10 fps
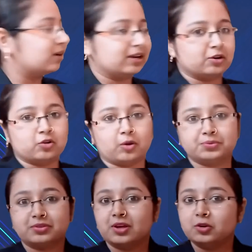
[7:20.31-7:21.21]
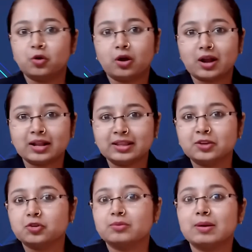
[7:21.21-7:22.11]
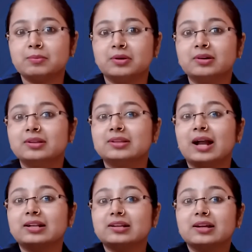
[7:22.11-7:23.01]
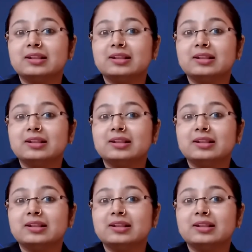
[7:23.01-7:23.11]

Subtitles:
raindrops. I think you remember that